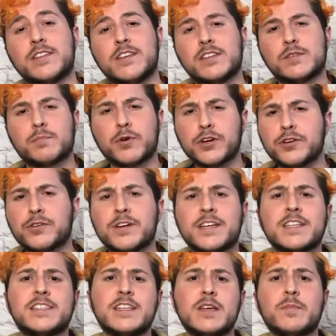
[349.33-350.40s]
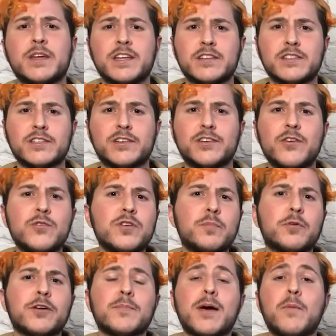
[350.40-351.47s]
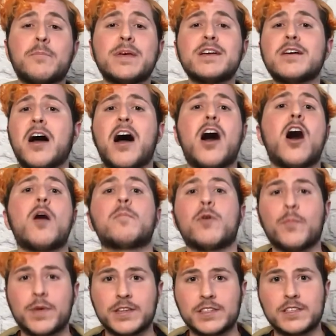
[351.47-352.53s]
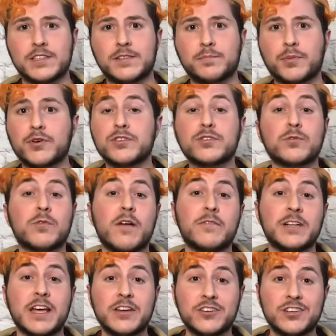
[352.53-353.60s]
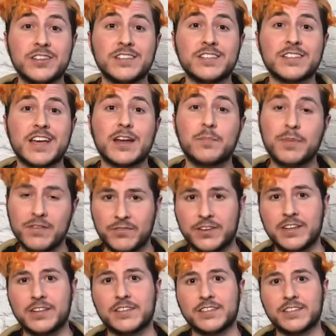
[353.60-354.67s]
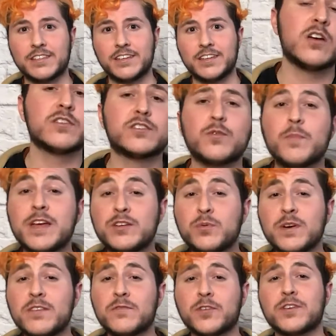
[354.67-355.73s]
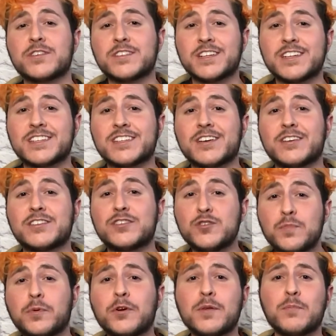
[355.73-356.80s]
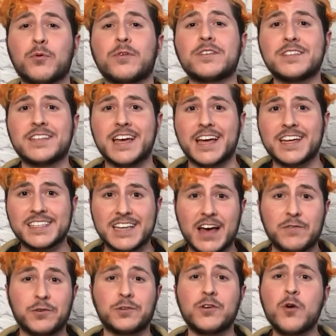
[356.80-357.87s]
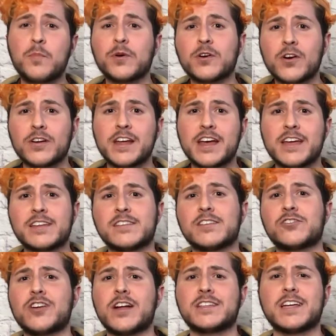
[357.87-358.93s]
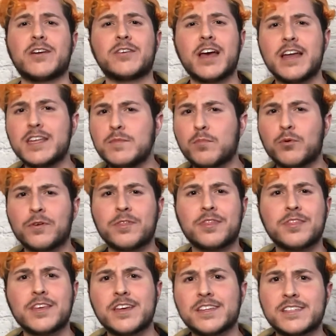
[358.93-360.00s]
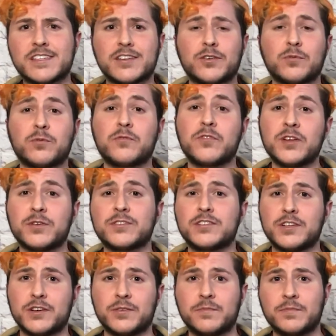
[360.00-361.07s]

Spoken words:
these Mercury Kazemis, are known to bring about big aha moments, personal revelations, and epiphanies. So May 21st is a super important day to have your notebook on hand to jot down any important things that are revealed to you.